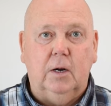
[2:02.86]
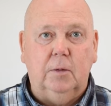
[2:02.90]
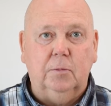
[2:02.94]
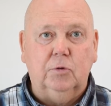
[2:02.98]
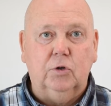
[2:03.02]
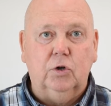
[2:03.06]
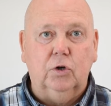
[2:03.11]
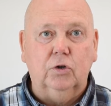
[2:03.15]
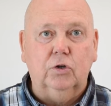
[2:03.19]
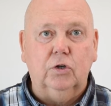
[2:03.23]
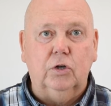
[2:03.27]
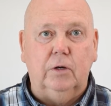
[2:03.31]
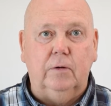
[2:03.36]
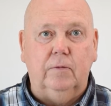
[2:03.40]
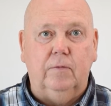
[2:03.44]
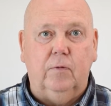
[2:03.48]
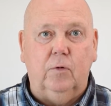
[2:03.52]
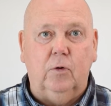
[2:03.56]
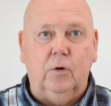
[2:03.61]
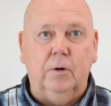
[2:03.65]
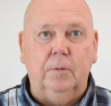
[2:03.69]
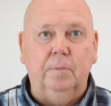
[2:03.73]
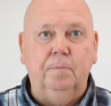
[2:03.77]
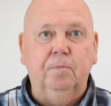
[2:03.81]
I'm searching
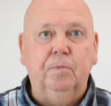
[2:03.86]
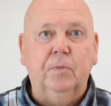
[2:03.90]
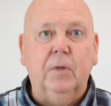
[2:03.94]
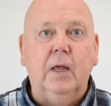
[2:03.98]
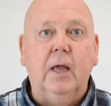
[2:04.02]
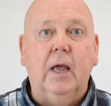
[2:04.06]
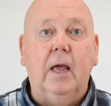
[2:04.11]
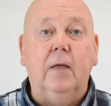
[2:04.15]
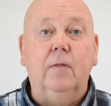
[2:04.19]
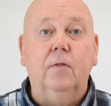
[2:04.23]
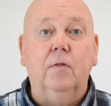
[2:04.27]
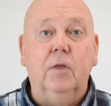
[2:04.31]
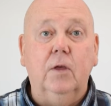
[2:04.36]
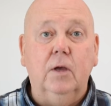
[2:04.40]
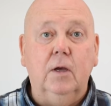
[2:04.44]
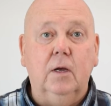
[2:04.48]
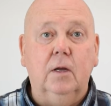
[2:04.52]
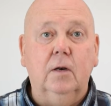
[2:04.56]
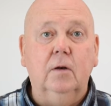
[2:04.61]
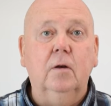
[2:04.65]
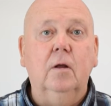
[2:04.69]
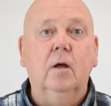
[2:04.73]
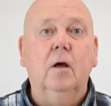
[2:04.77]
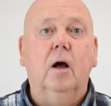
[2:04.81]
for, and
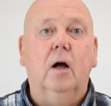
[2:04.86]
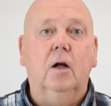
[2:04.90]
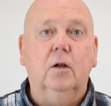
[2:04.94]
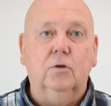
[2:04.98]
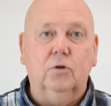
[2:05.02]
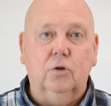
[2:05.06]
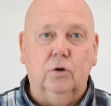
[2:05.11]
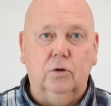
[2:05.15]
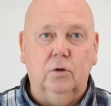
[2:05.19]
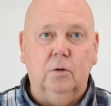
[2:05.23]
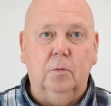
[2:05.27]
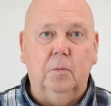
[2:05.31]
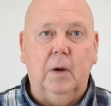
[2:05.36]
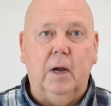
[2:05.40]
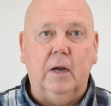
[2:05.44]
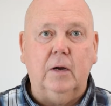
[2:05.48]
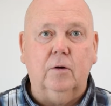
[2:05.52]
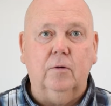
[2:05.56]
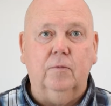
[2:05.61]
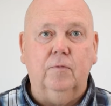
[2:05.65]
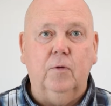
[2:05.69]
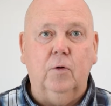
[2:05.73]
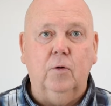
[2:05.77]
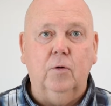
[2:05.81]
then I'll turn the
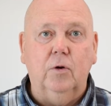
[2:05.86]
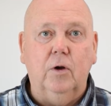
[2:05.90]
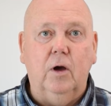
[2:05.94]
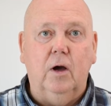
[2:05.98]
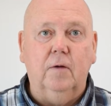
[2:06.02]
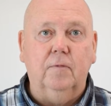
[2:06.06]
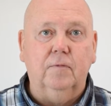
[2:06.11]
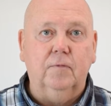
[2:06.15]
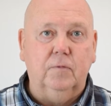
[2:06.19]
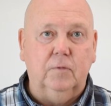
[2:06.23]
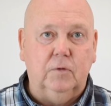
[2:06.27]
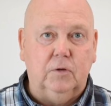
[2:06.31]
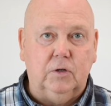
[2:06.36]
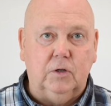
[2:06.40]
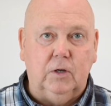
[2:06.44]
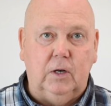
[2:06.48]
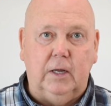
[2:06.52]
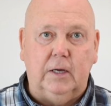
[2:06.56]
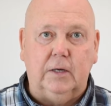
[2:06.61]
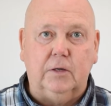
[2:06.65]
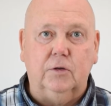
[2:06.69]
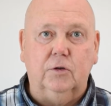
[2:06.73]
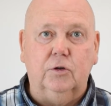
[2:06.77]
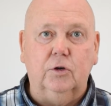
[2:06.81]
microphone off,
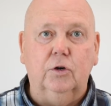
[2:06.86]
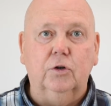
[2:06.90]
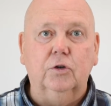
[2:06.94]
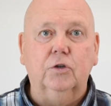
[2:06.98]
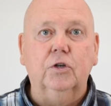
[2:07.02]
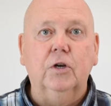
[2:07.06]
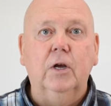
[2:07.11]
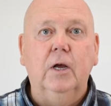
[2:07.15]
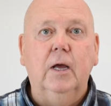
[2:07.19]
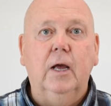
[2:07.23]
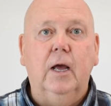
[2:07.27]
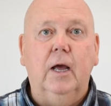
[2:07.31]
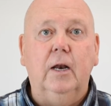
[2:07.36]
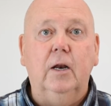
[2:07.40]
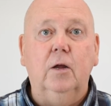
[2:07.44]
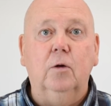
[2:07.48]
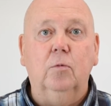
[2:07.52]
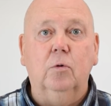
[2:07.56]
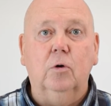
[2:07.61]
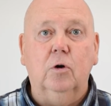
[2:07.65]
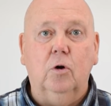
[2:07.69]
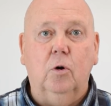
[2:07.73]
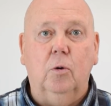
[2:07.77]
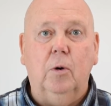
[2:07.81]
select search, and it
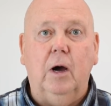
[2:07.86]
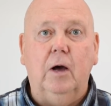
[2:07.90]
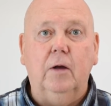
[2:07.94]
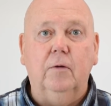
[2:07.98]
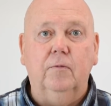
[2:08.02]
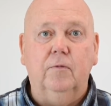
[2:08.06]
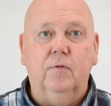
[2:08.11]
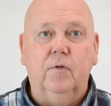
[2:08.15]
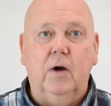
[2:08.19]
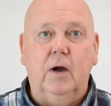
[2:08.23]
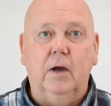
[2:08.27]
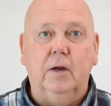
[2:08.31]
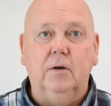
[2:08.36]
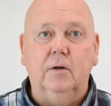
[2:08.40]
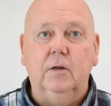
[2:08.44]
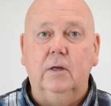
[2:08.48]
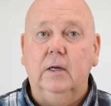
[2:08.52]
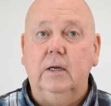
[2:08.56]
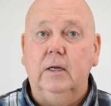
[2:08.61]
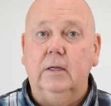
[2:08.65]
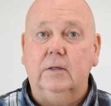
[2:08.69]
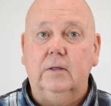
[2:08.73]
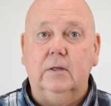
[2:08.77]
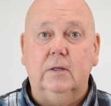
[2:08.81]
will go out and find.
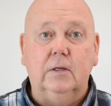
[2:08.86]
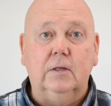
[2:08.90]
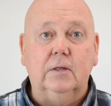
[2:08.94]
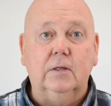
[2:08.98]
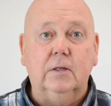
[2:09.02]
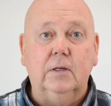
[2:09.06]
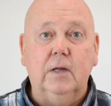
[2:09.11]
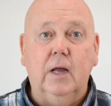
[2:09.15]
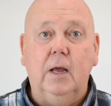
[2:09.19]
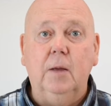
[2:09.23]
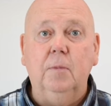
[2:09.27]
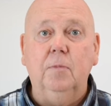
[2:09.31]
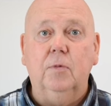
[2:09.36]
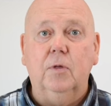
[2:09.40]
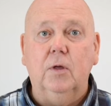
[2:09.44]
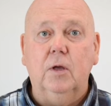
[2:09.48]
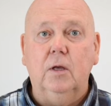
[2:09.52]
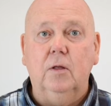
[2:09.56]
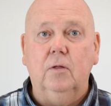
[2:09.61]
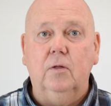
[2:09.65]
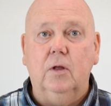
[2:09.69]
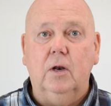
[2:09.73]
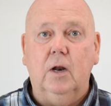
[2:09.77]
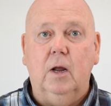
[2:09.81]
It's the same
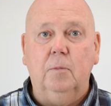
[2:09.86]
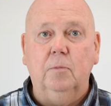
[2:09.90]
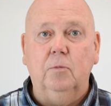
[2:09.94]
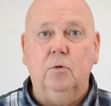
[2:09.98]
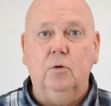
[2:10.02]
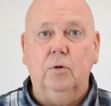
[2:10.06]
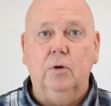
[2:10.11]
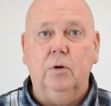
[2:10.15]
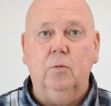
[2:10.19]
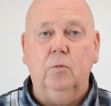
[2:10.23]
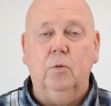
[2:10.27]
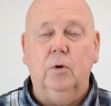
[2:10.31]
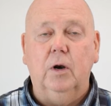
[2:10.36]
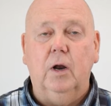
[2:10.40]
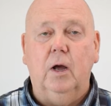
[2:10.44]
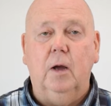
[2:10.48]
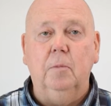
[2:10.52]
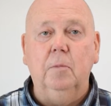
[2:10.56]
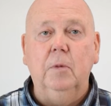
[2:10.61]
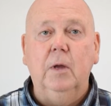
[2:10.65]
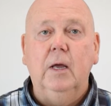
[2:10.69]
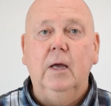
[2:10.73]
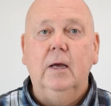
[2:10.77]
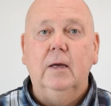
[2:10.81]
thing that I'm doing when
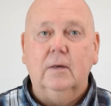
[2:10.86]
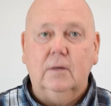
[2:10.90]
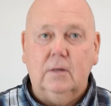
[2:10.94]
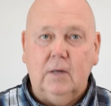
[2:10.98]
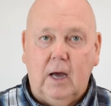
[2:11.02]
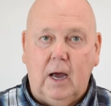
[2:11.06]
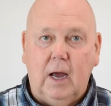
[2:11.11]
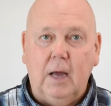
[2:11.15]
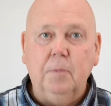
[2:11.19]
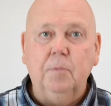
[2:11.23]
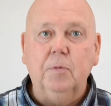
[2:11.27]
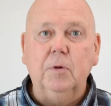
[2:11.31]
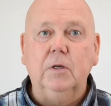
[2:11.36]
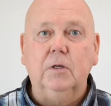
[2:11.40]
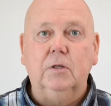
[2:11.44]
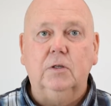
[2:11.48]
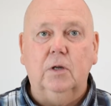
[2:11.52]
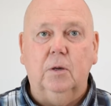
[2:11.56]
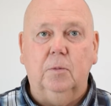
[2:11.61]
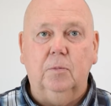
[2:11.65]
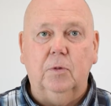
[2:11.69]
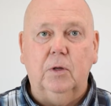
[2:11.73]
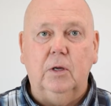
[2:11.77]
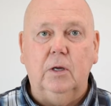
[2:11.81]
I'm typing
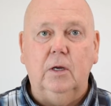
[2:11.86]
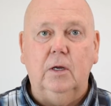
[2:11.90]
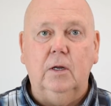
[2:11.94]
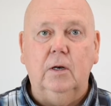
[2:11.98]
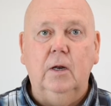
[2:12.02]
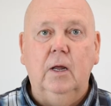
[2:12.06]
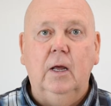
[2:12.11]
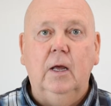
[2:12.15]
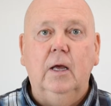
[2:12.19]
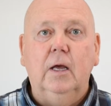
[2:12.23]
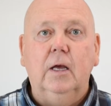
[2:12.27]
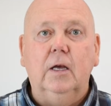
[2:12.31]
something in.